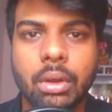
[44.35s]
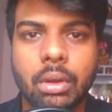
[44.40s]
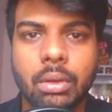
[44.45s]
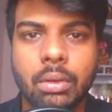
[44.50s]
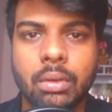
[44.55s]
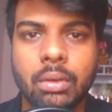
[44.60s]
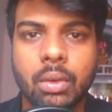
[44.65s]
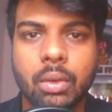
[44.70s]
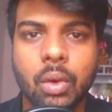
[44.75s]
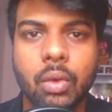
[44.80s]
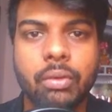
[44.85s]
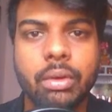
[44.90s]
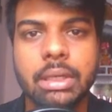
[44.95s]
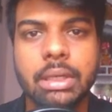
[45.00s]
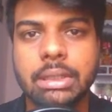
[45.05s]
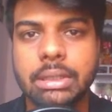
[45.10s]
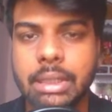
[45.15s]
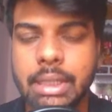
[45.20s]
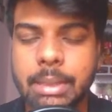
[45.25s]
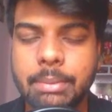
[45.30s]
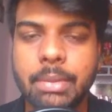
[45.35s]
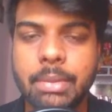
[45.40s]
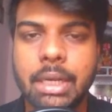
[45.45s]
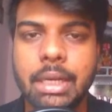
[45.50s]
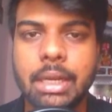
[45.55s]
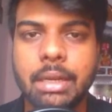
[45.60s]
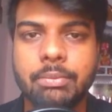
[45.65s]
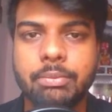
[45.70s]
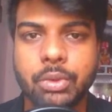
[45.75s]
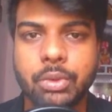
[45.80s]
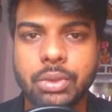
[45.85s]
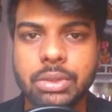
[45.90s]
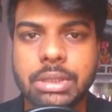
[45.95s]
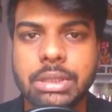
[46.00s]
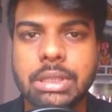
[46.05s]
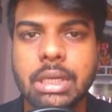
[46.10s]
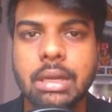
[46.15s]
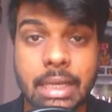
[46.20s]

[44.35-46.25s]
over 3 million posts,